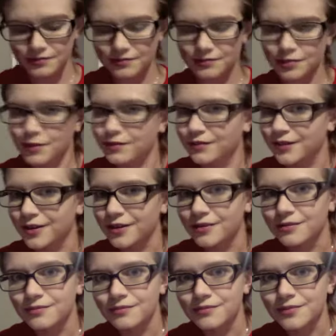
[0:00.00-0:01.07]
prefer
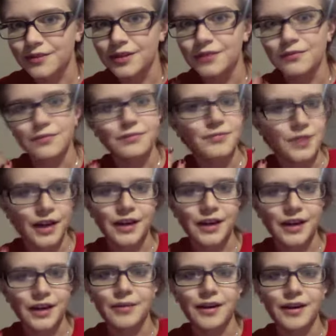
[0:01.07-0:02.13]
the cakey
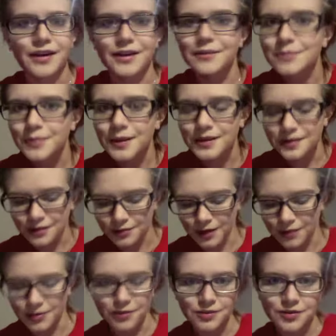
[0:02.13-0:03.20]
makeup because it's what
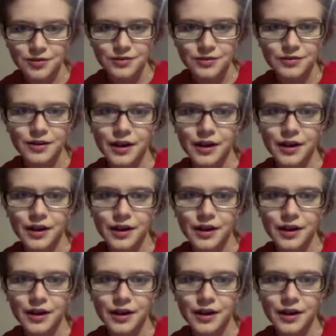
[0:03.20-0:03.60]
I'm used to.